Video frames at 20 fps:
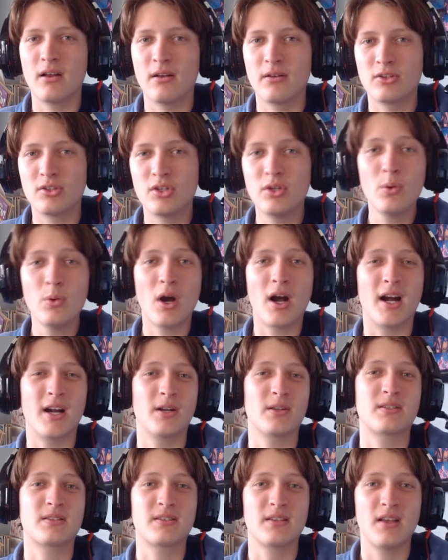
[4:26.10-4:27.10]
2
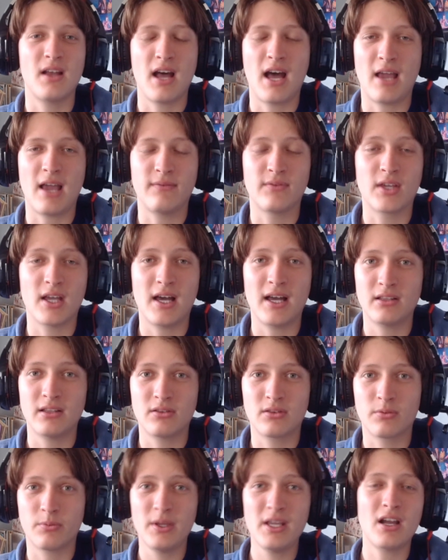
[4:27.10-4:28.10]
hearts. I've got
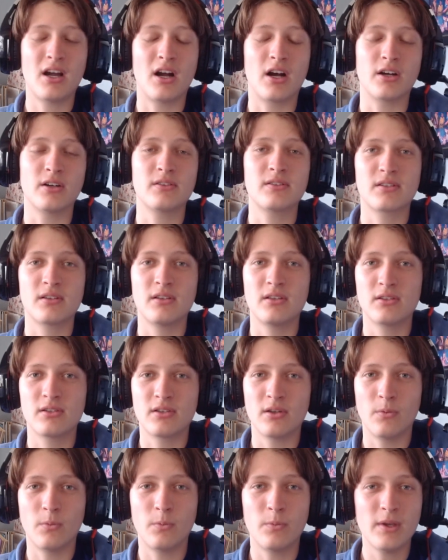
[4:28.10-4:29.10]
3 hearts,
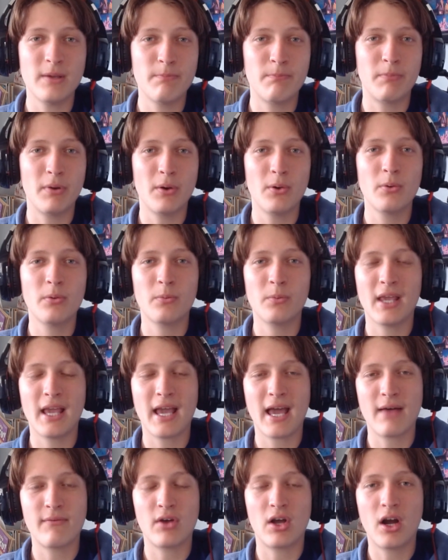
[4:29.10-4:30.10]
so we
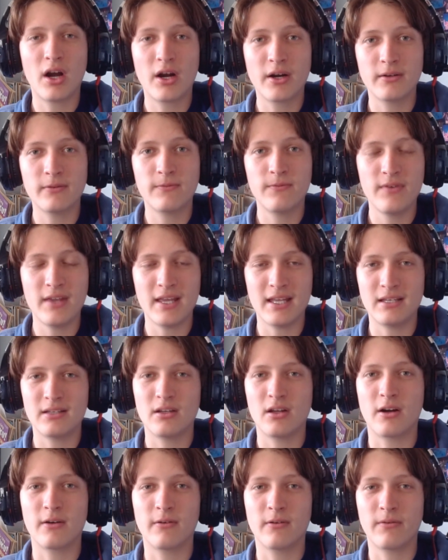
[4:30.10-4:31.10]
have a heart fit.
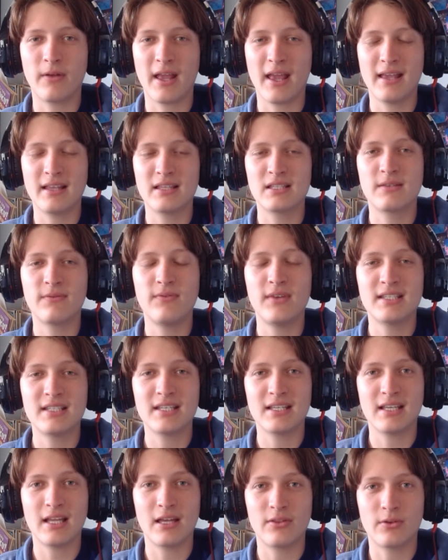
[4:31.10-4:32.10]
Our hands fit
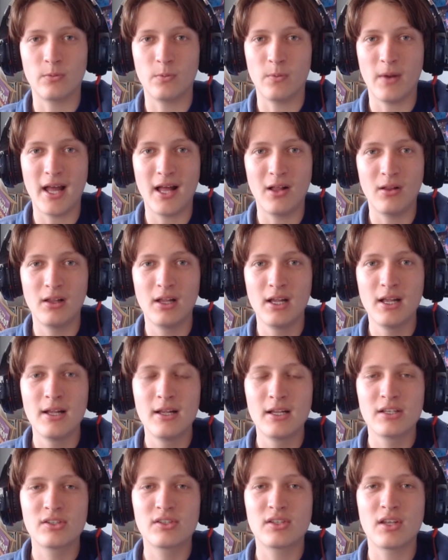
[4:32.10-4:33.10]
together well.
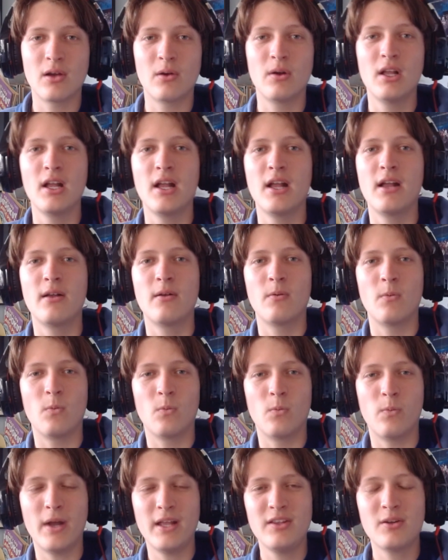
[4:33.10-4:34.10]
So
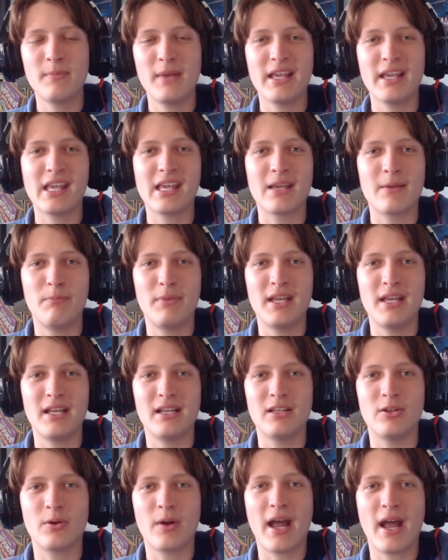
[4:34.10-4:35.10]
when you're making a bid,
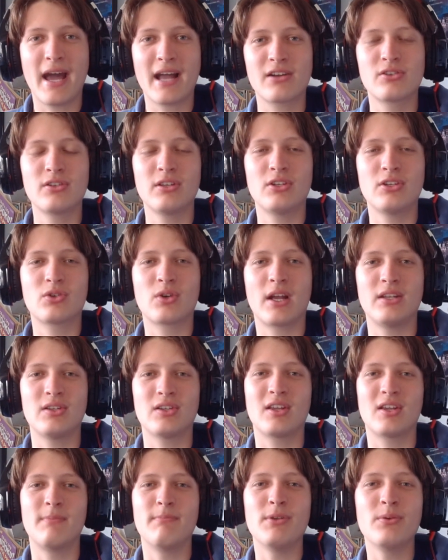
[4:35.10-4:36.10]
you're actually trying to
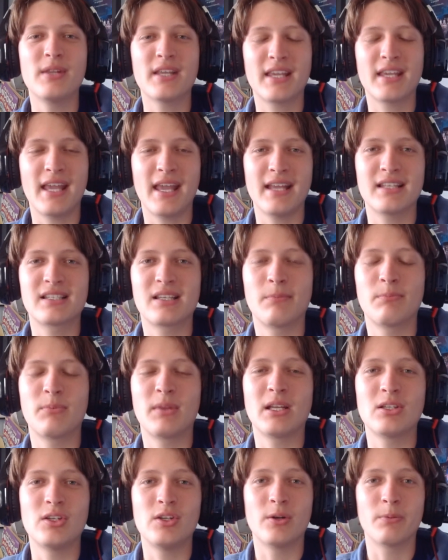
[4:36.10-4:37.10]
communicate something
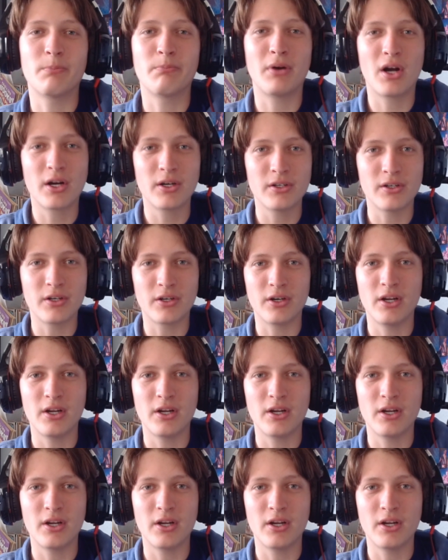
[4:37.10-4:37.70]
to your partner